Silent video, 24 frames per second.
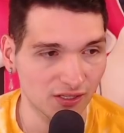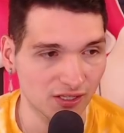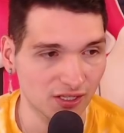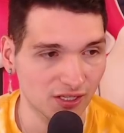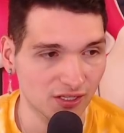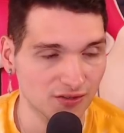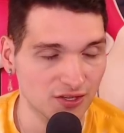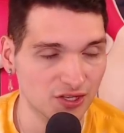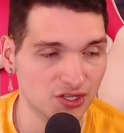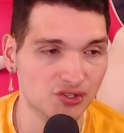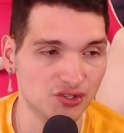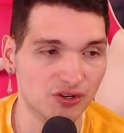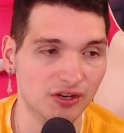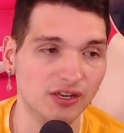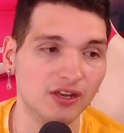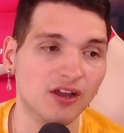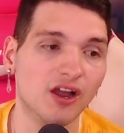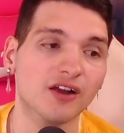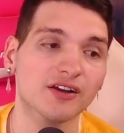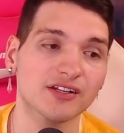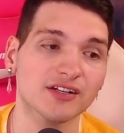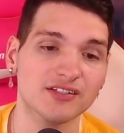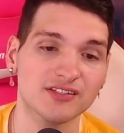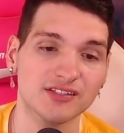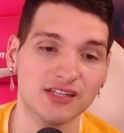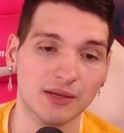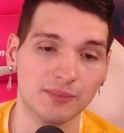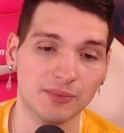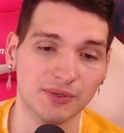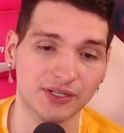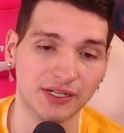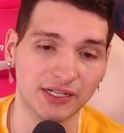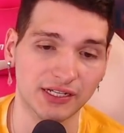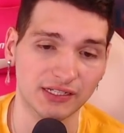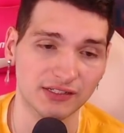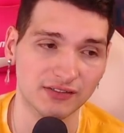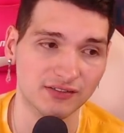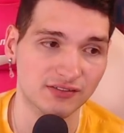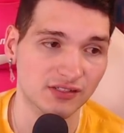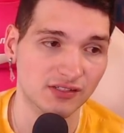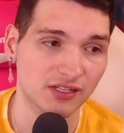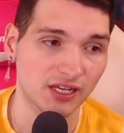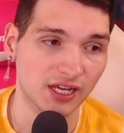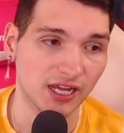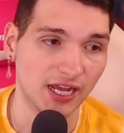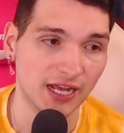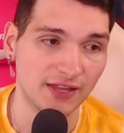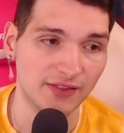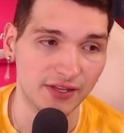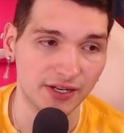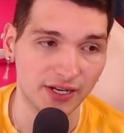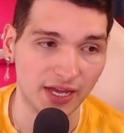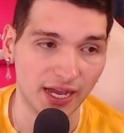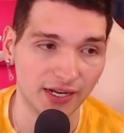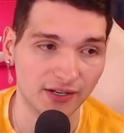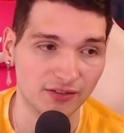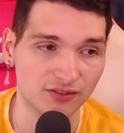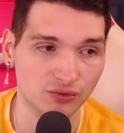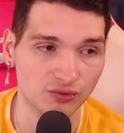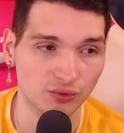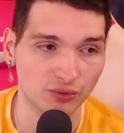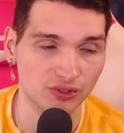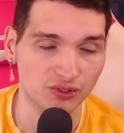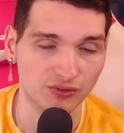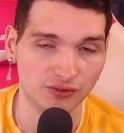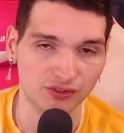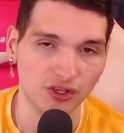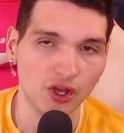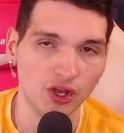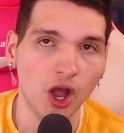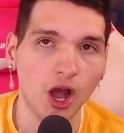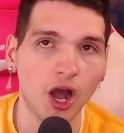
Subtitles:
The Strength card is stubbornness, and the Nine of Swords verse.